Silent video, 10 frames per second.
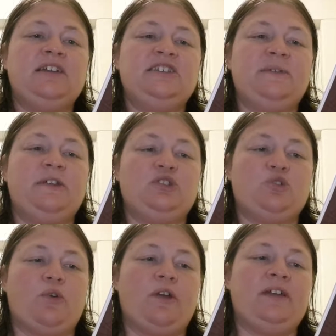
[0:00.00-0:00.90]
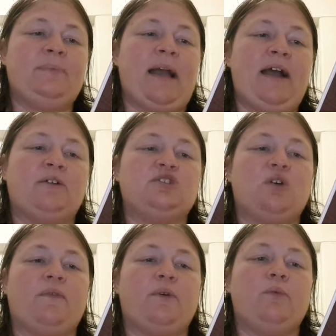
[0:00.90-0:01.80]
divinatory powers
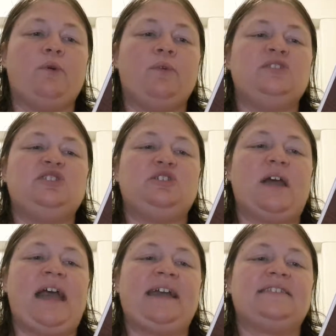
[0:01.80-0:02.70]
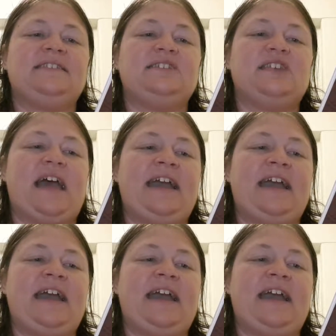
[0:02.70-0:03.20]
of the runes to access the